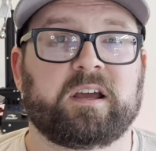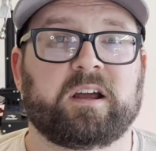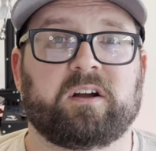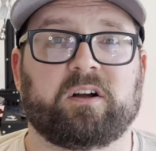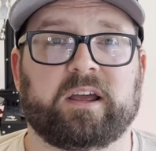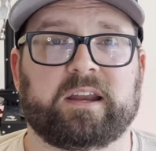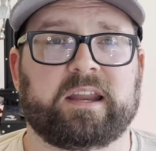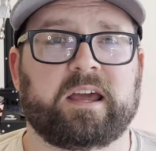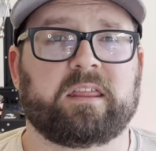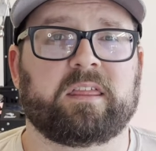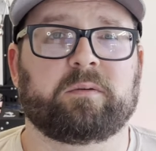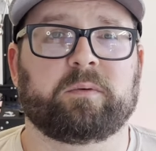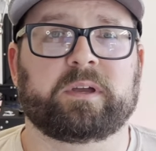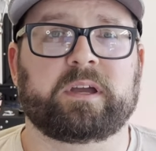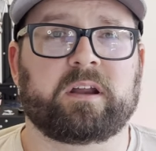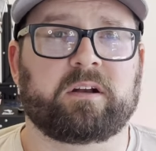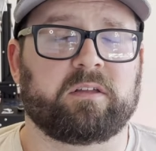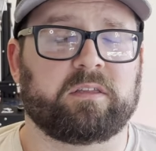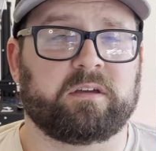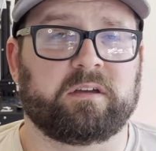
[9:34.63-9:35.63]
All right, now that we
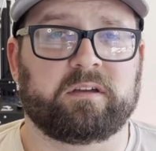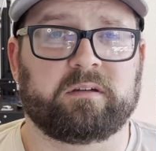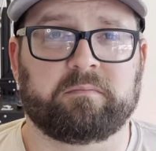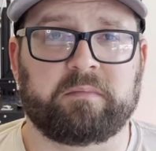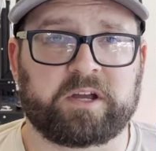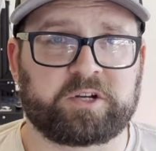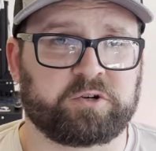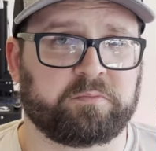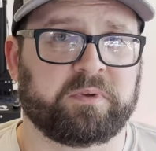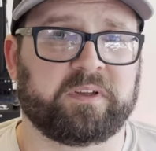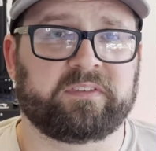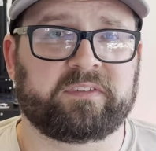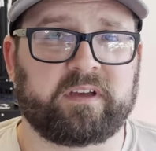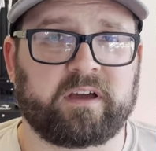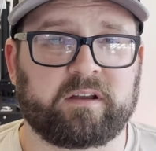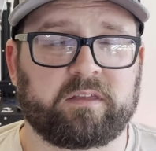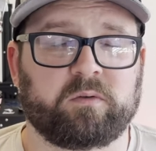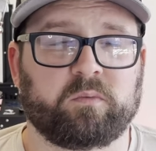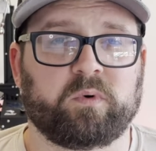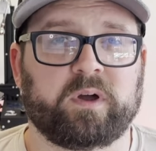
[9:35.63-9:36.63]
got all the measurements
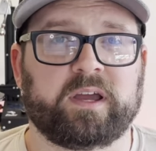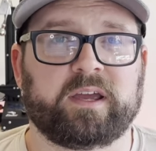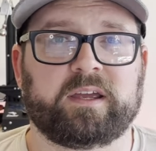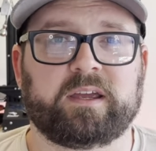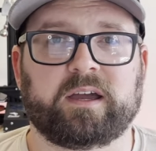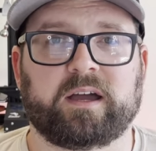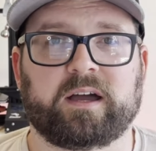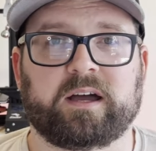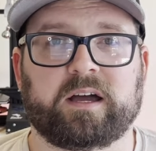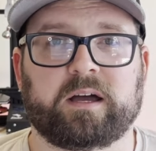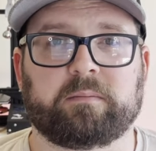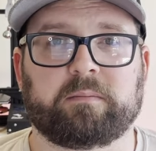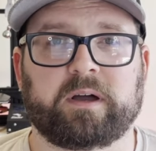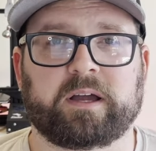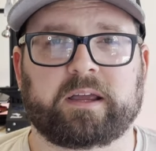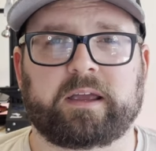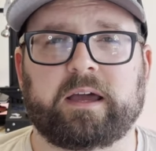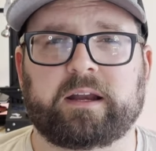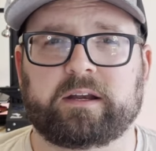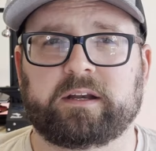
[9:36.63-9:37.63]
out of the way,
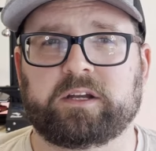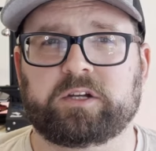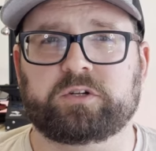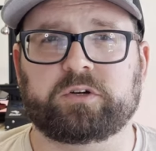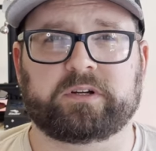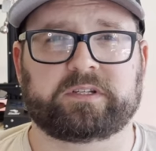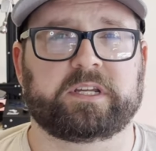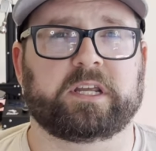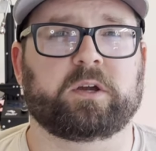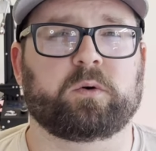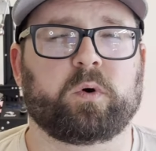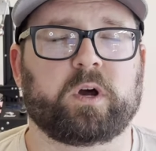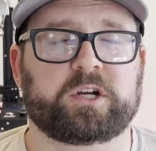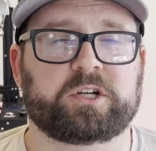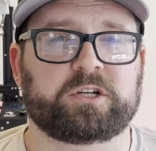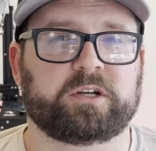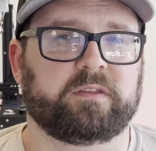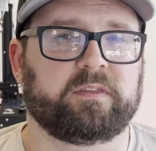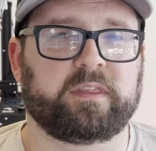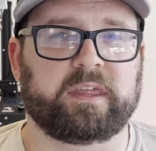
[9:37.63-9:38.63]
I got an interesting
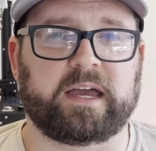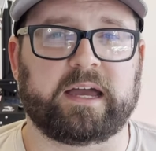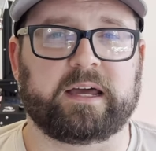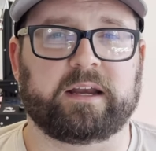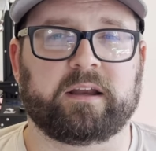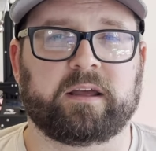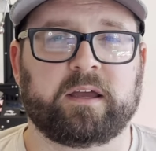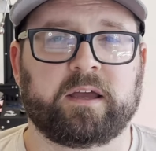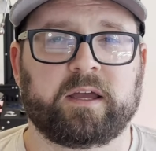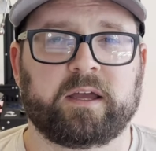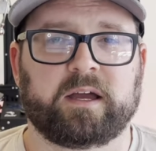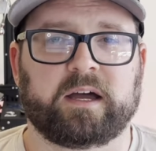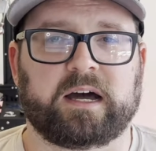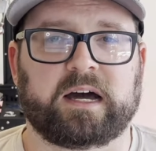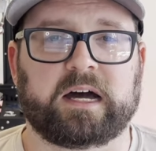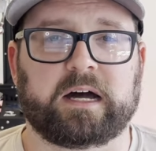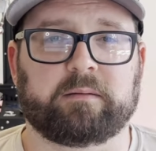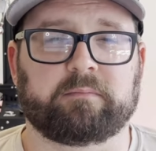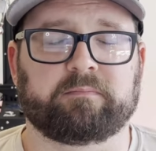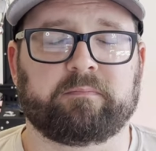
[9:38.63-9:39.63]
question that
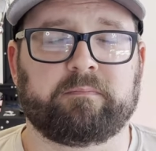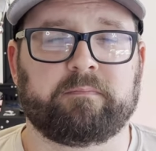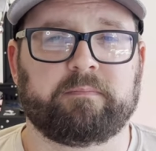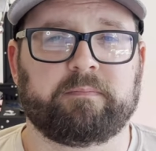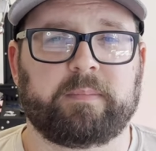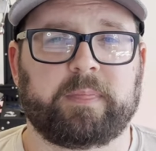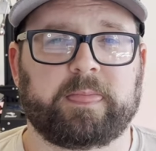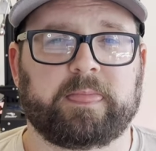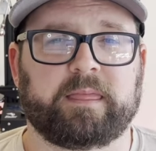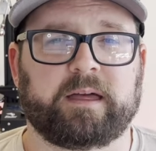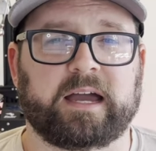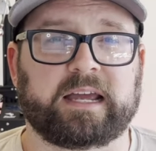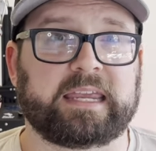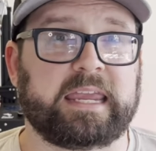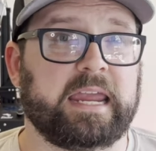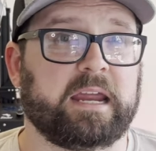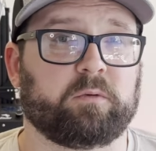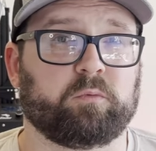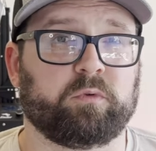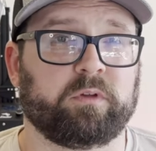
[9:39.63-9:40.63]
I
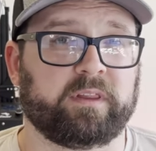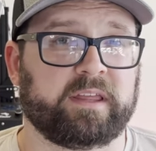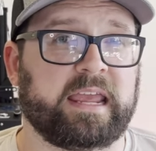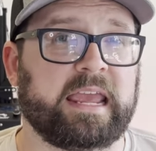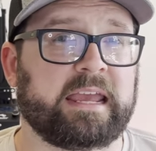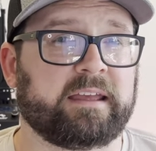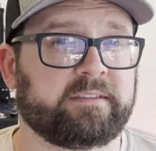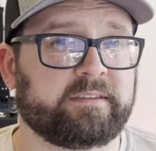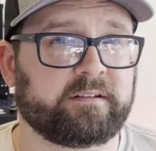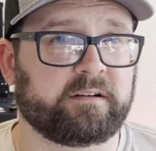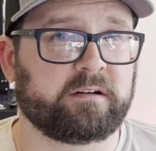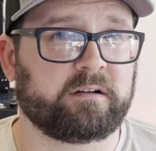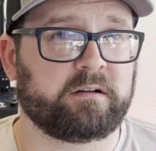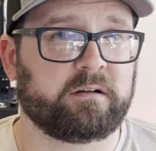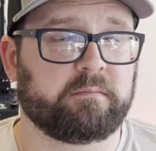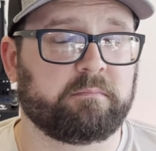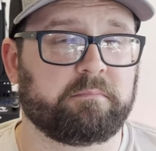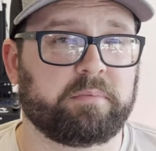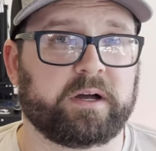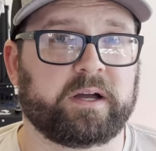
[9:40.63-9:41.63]
can't really answer,
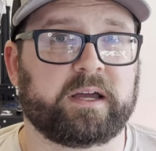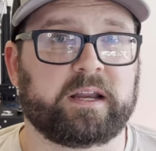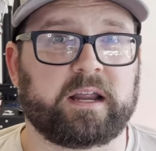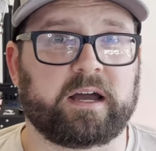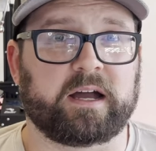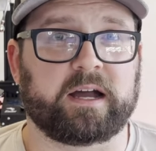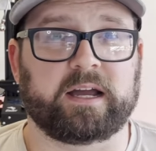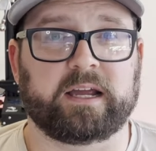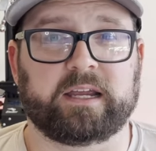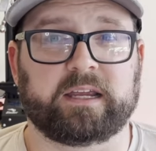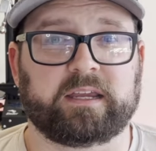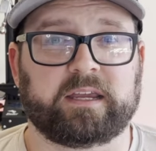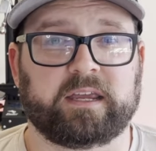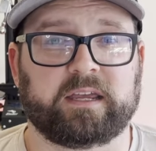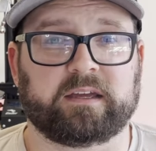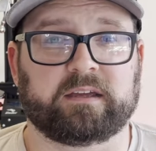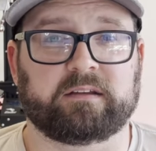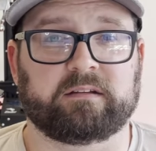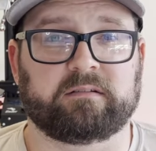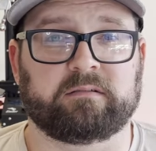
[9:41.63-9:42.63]
but I
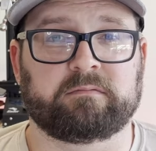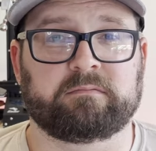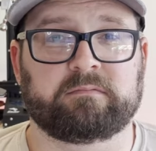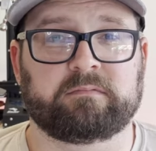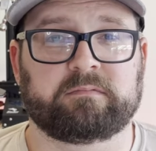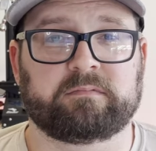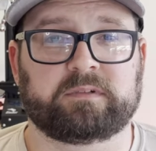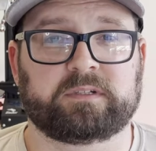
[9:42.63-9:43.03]
can